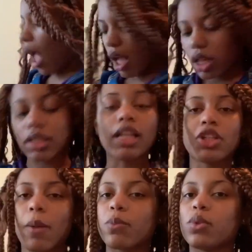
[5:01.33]
because I
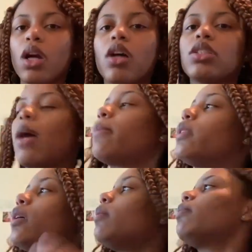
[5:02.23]
shop, we all shop with
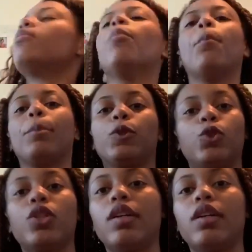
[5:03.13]
them majority